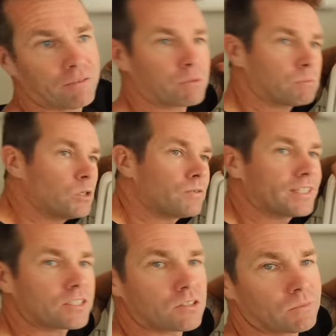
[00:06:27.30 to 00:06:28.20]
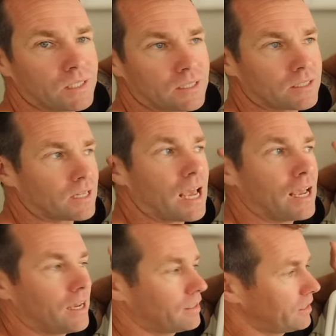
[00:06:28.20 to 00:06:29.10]
and remove instruments,
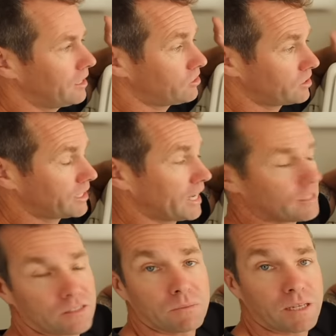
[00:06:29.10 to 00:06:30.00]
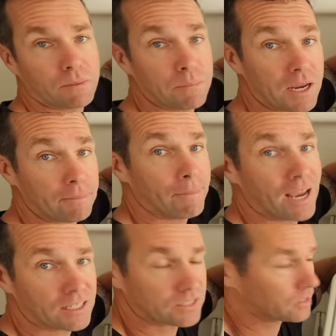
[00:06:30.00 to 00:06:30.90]
and it just gets to be a big
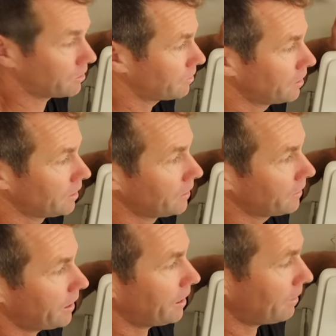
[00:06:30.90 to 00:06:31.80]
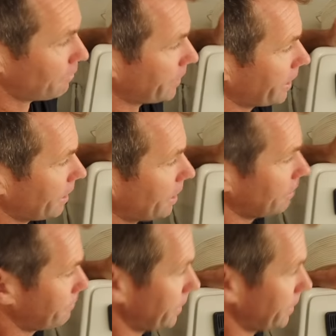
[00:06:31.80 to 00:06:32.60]
mess. So we have